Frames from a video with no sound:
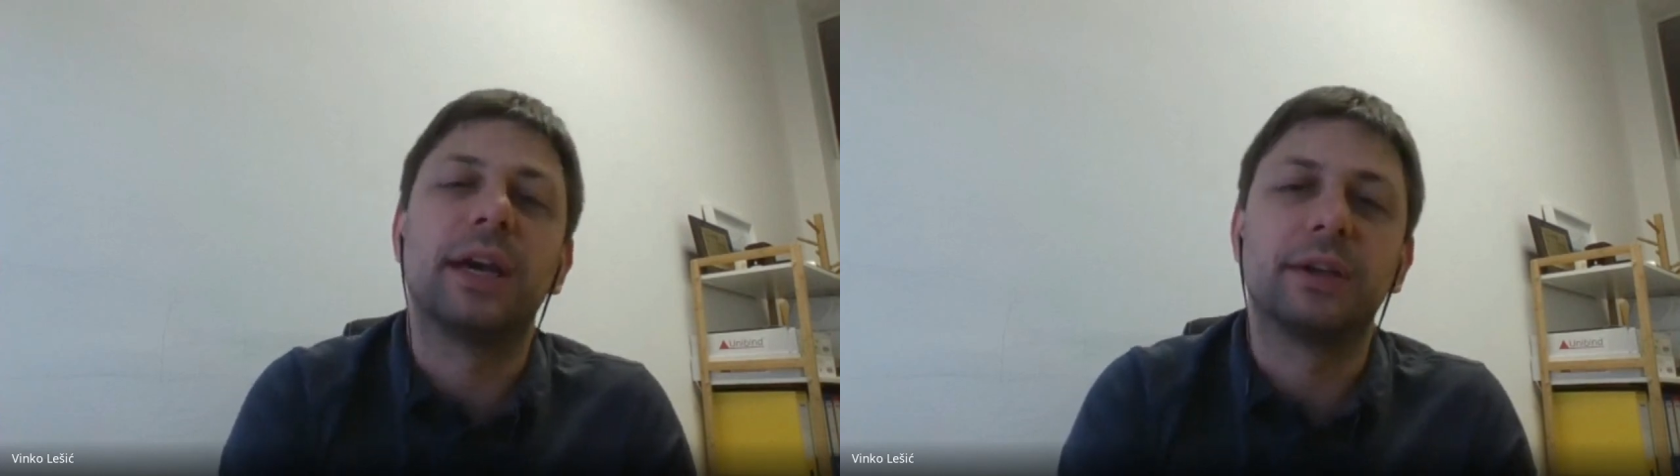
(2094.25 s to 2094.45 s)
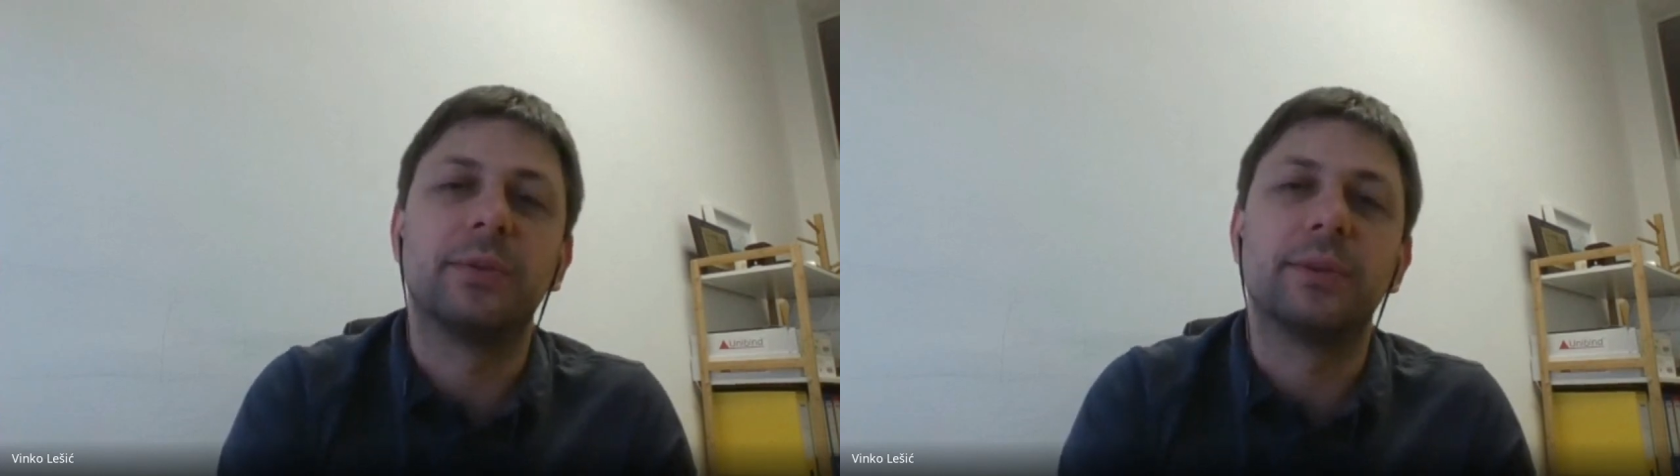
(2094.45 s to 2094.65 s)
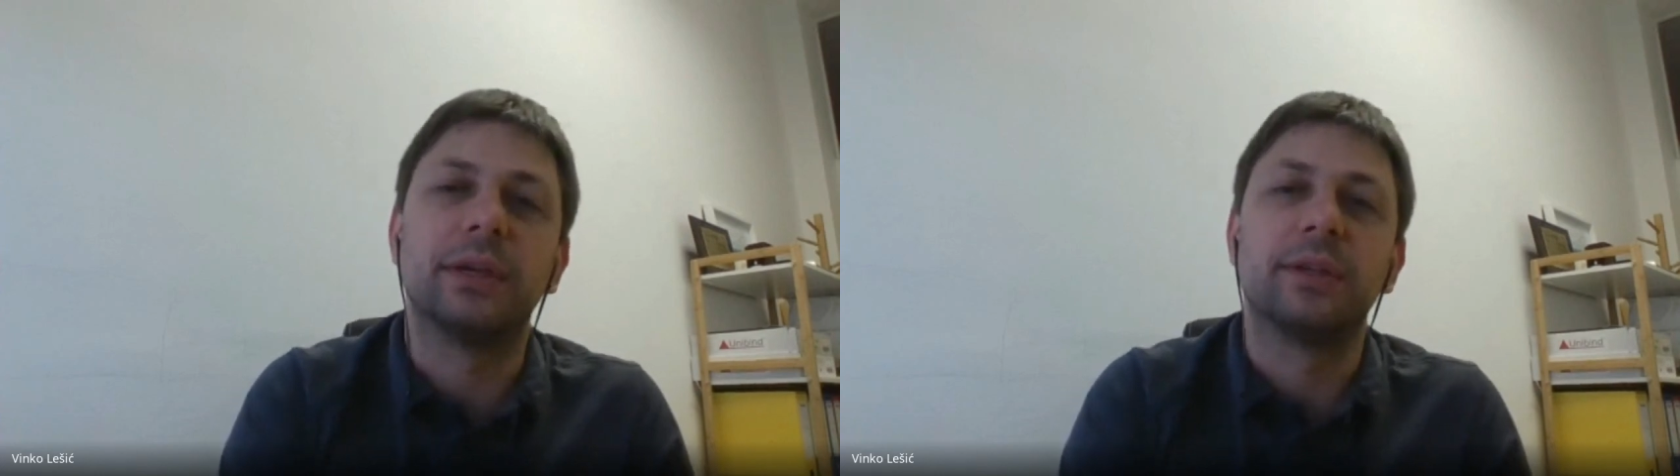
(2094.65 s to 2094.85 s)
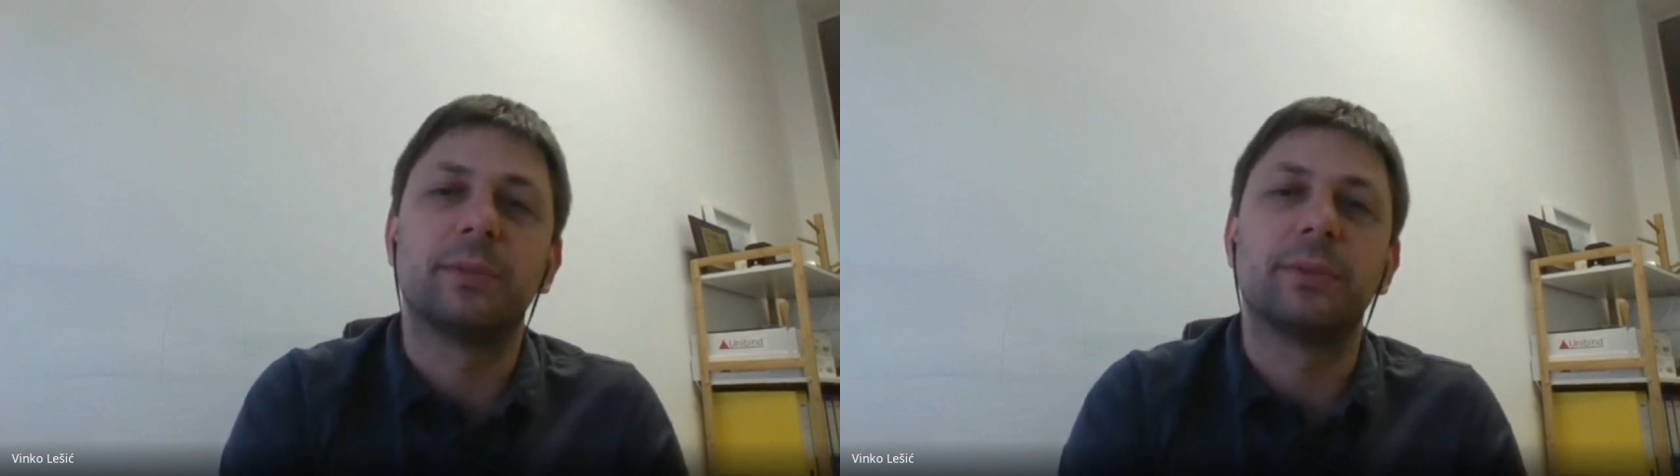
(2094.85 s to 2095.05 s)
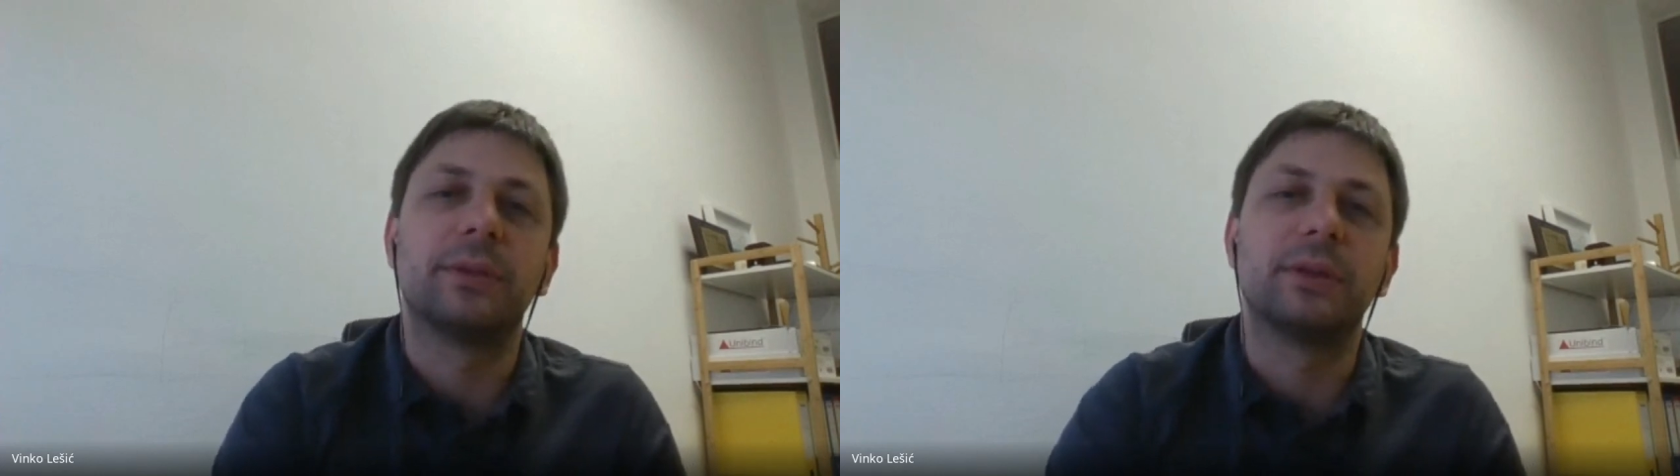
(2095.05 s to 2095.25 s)
like to be
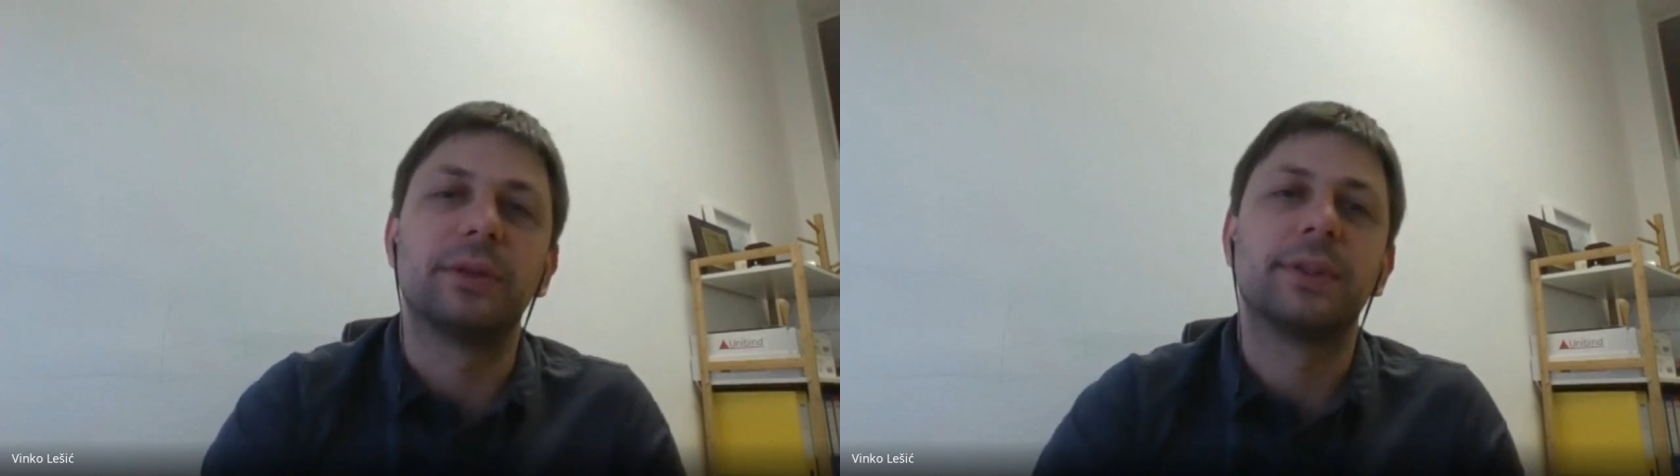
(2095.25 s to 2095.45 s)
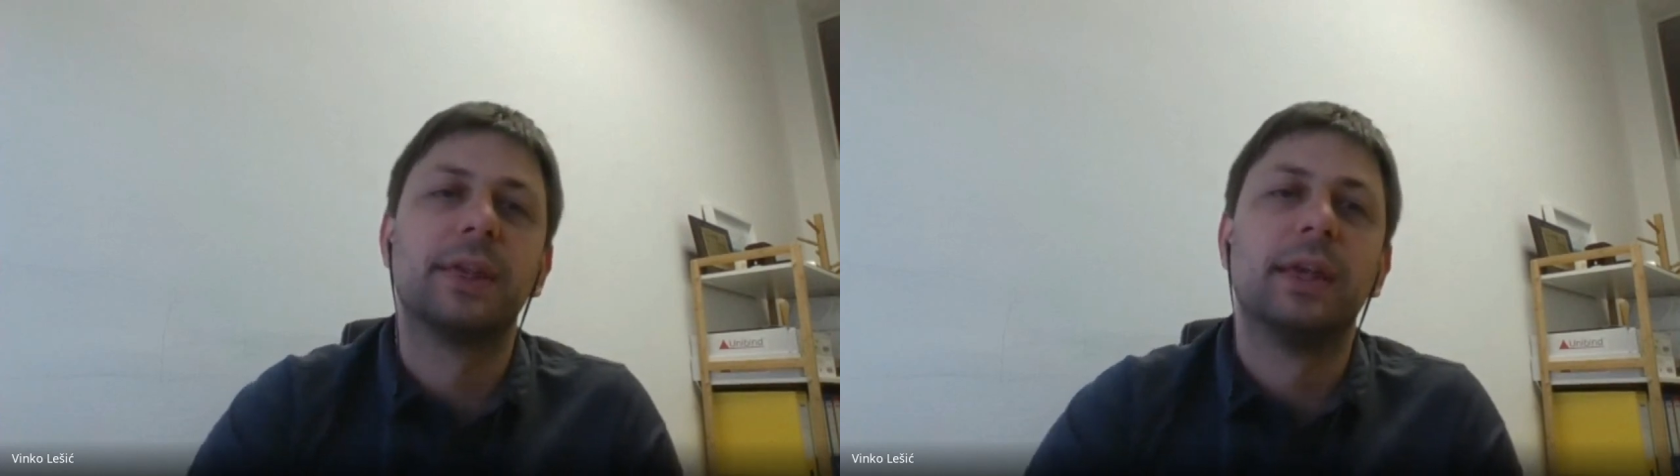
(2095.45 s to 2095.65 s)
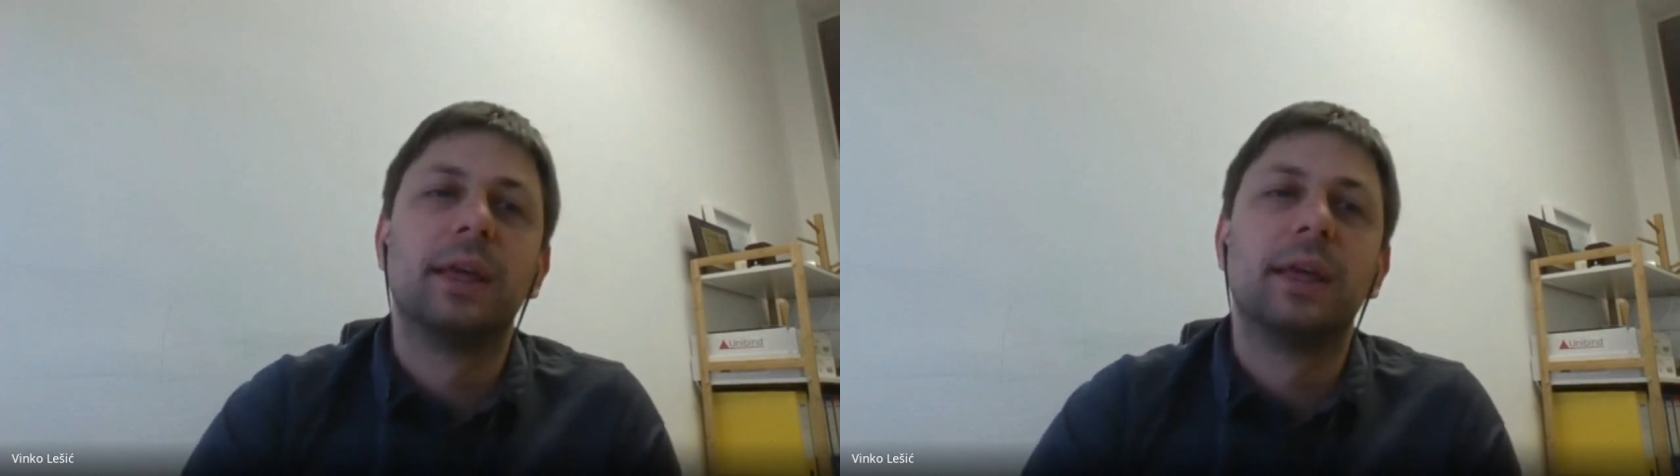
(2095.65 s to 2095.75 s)
entrepreneurs,